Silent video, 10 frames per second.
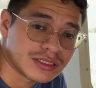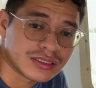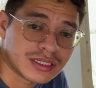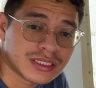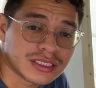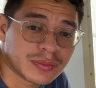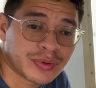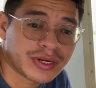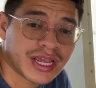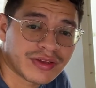This is a
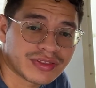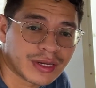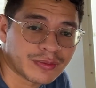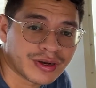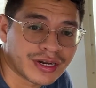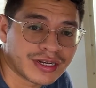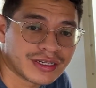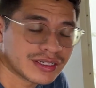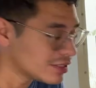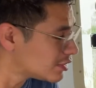pretty hefty upgrade
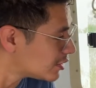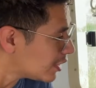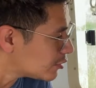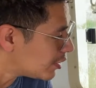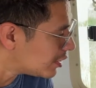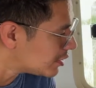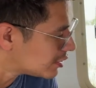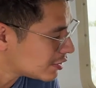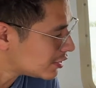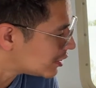size wise,
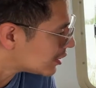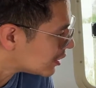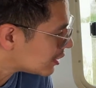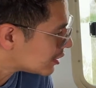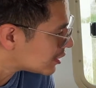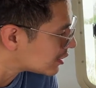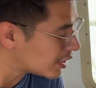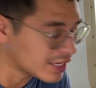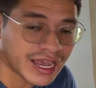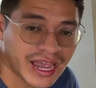this thing is
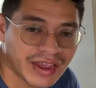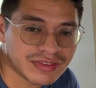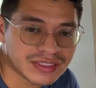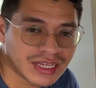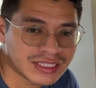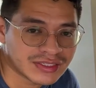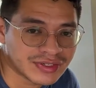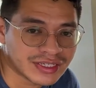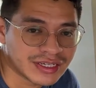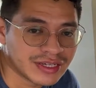like half the size of
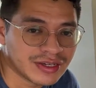it.